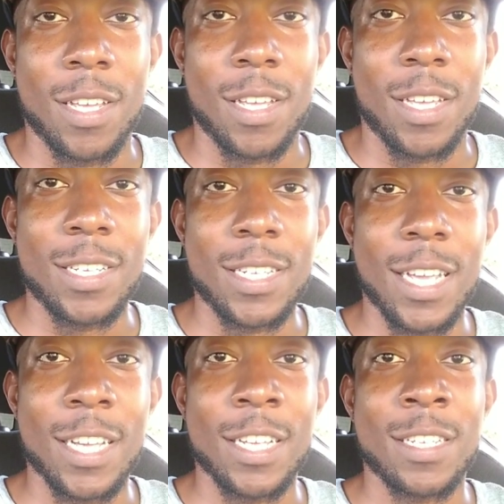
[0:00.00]
he
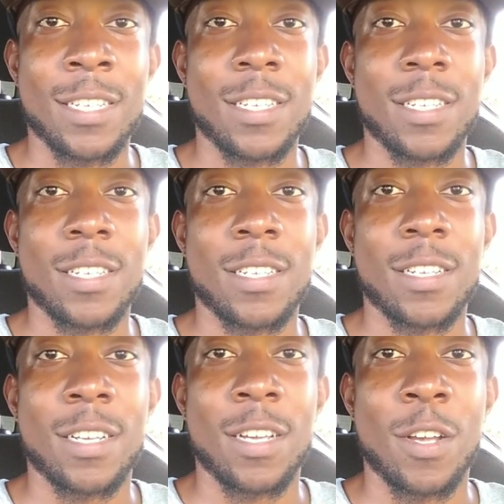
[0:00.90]
says
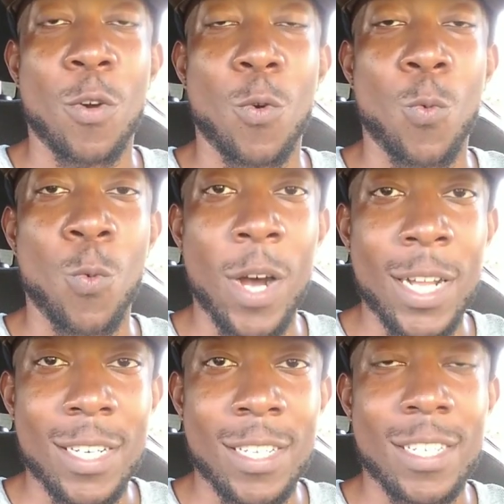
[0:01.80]

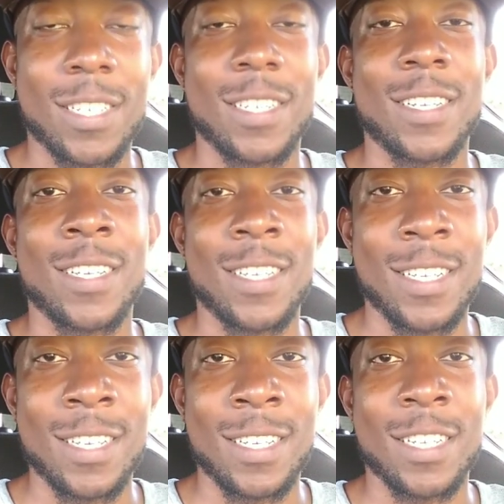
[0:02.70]
what
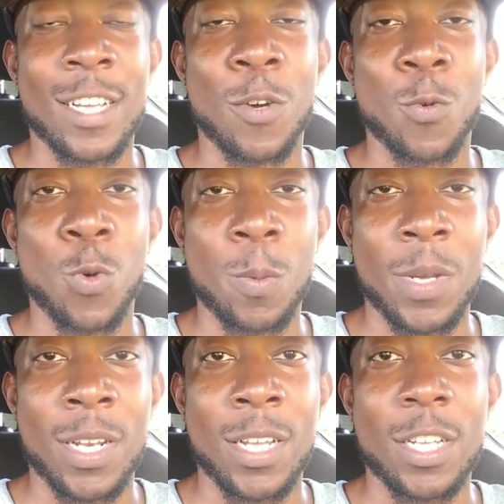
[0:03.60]
is a
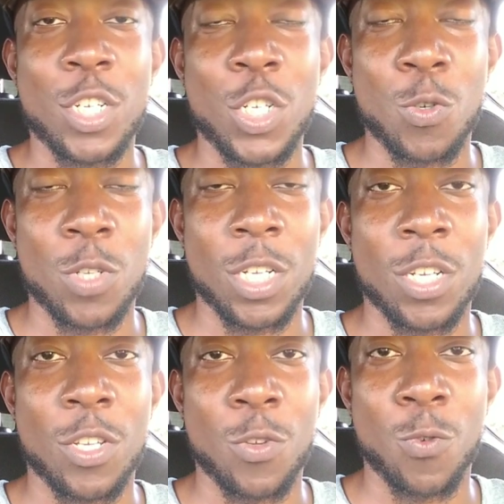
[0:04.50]
woman choosing
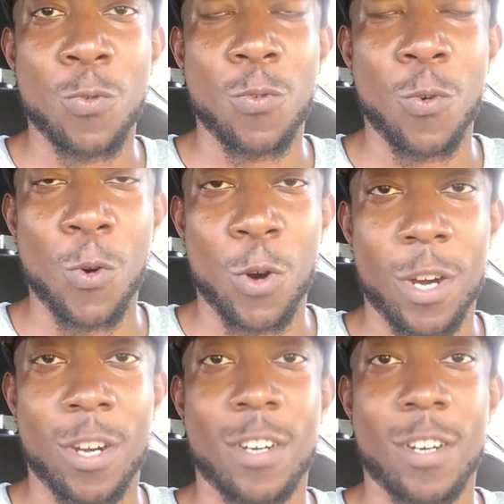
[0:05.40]
you for?